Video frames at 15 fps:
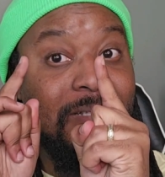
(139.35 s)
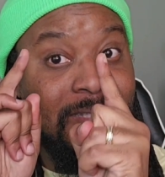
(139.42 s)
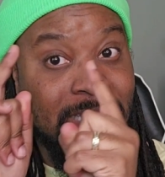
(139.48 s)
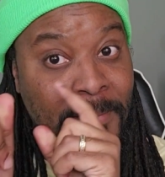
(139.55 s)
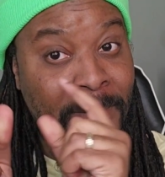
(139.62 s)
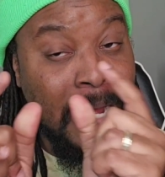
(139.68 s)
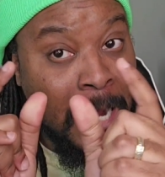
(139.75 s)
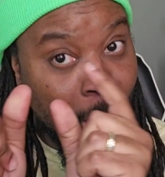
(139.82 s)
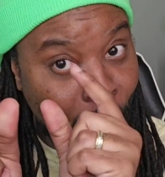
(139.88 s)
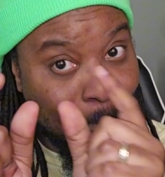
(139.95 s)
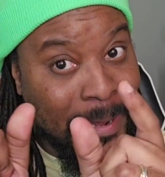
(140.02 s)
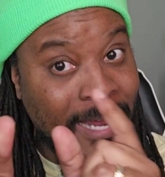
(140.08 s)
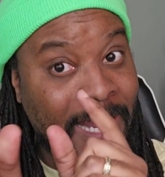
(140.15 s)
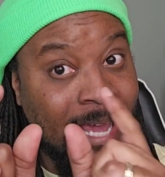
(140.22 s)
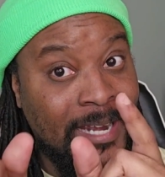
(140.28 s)
some
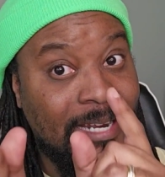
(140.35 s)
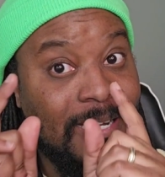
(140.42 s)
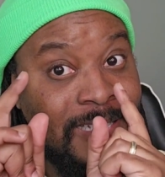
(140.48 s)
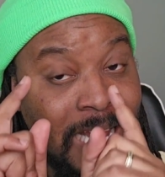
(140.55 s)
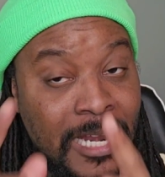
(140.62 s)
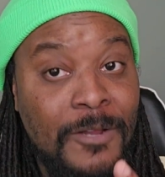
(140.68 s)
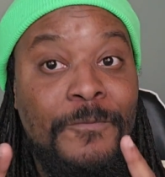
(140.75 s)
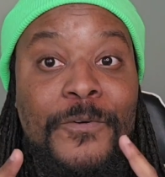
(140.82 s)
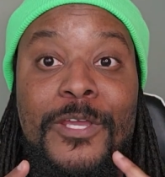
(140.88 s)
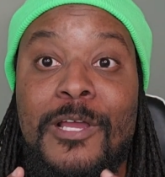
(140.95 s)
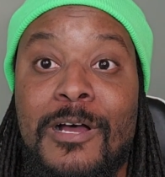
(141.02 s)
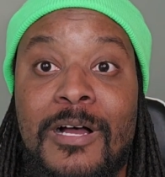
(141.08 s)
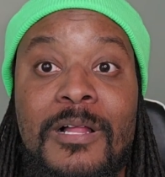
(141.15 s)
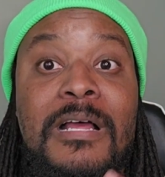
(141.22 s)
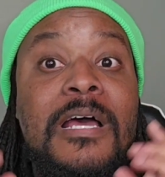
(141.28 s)
hope at the end of the tunnel for
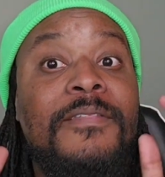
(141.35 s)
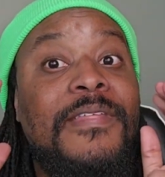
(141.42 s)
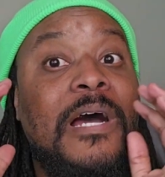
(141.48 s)
y'all